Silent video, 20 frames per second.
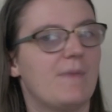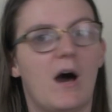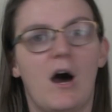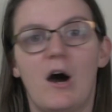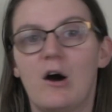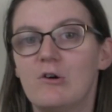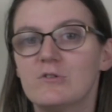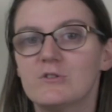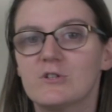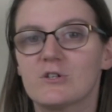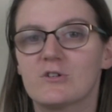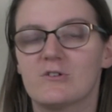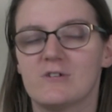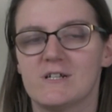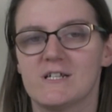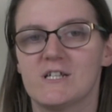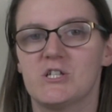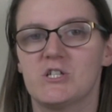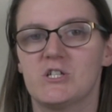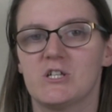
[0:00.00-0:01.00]
older
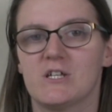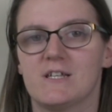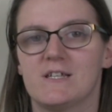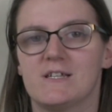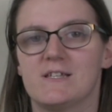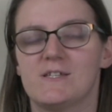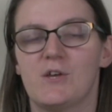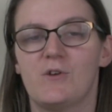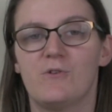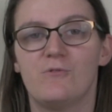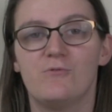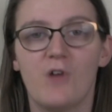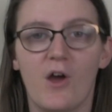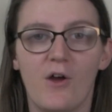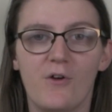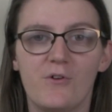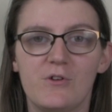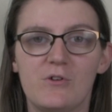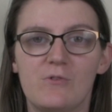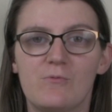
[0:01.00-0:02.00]
Christians who
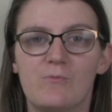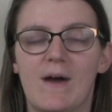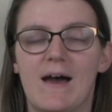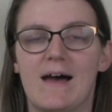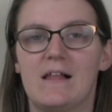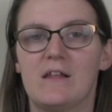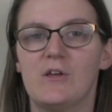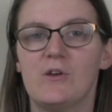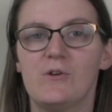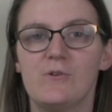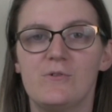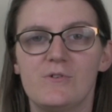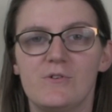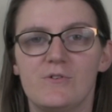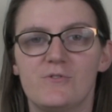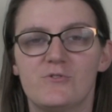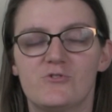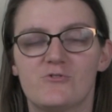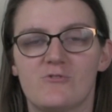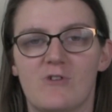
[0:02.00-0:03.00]
know you well, who
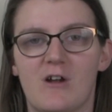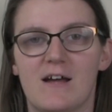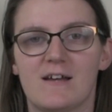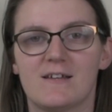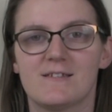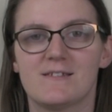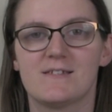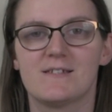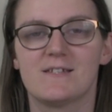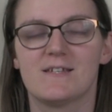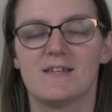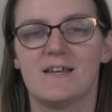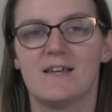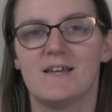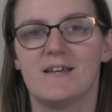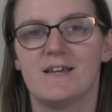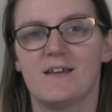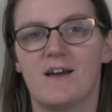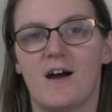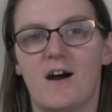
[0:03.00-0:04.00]
you trust,
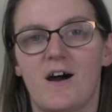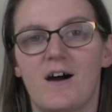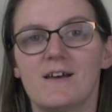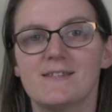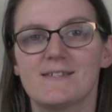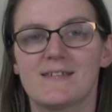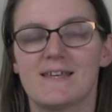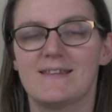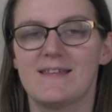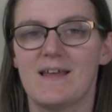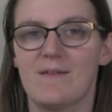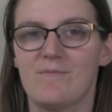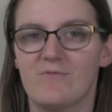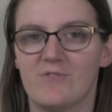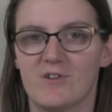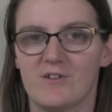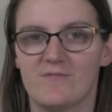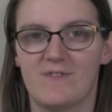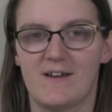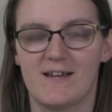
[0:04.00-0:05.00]
asking them
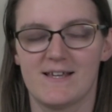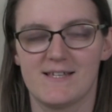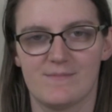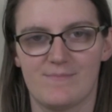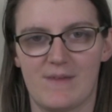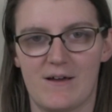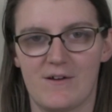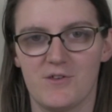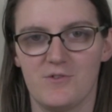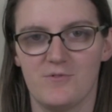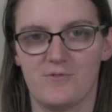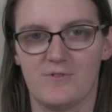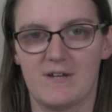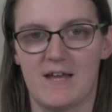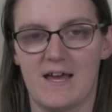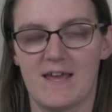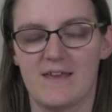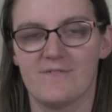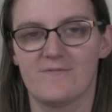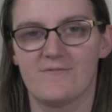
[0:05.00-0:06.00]
for advice about your
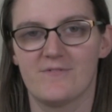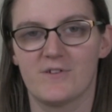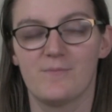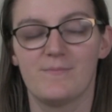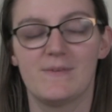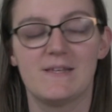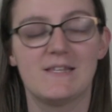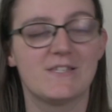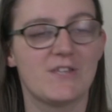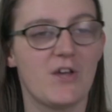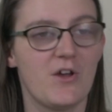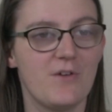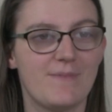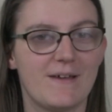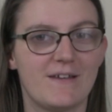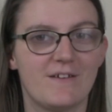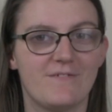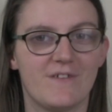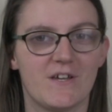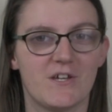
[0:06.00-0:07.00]
life can be so
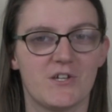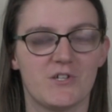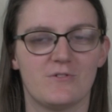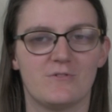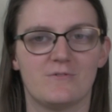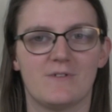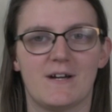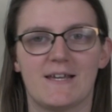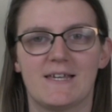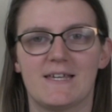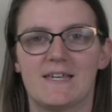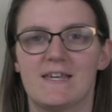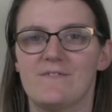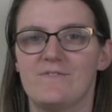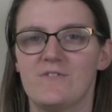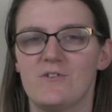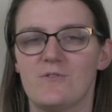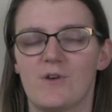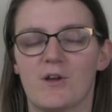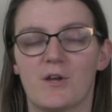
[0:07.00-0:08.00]
beneficial and
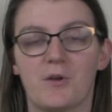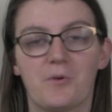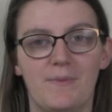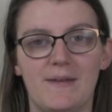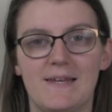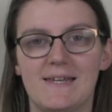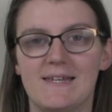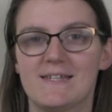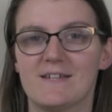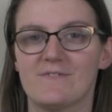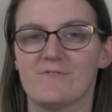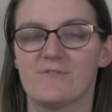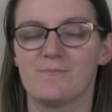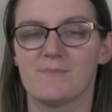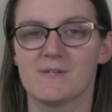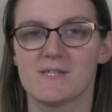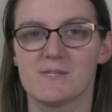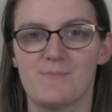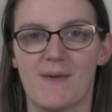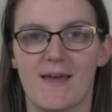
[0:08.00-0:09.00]
give you a completely different
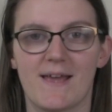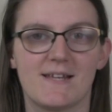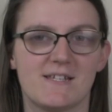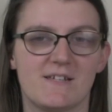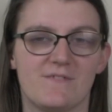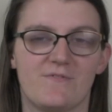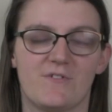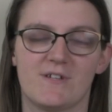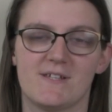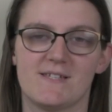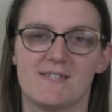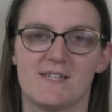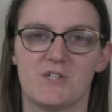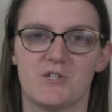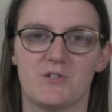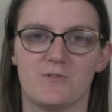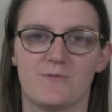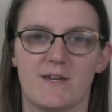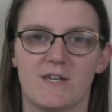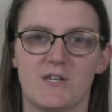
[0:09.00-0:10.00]
perspective on a
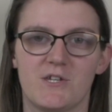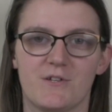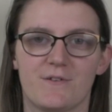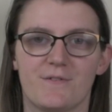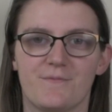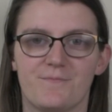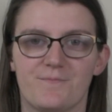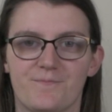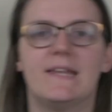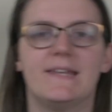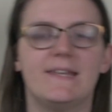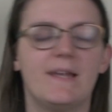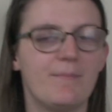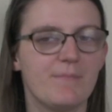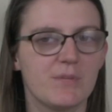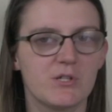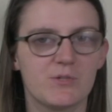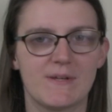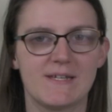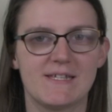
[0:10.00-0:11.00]
situation.
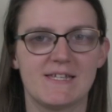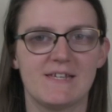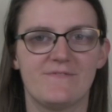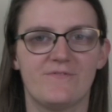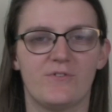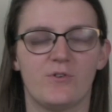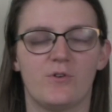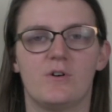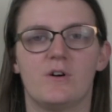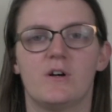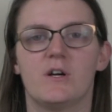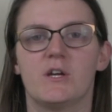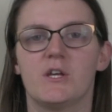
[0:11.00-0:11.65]
Number 24,